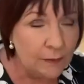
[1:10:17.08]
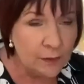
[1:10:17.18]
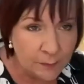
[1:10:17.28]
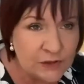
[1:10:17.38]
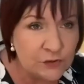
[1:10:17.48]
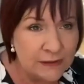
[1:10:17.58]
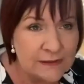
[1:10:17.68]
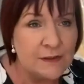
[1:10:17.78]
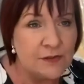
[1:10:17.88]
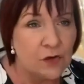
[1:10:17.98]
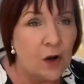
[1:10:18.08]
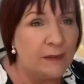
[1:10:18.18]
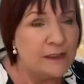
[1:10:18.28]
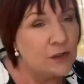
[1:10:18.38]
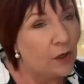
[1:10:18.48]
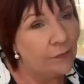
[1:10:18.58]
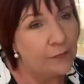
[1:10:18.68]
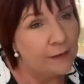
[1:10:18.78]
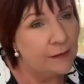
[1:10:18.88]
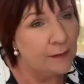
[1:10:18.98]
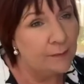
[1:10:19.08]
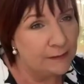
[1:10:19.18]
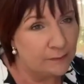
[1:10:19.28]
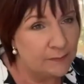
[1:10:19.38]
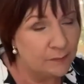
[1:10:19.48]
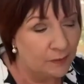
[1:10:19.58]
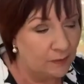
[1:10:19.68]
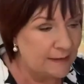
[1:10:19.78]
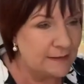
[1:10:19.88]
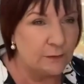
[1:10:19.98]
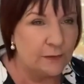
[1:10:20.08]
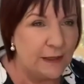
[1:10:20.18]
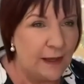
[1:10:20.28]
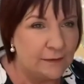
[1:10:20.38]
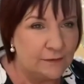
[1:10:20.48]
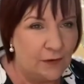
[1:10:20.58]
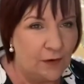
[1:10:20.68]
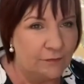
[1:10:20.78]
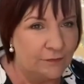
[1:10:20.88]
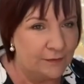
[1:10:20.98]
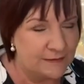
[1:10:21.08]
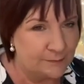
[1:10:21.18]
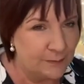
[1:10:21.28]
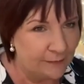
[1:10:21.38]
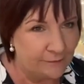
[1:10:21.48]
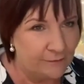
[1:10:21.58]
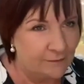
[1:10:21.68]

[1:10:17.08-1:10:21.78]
opportunity to comment on the amendment bill until the end of this month.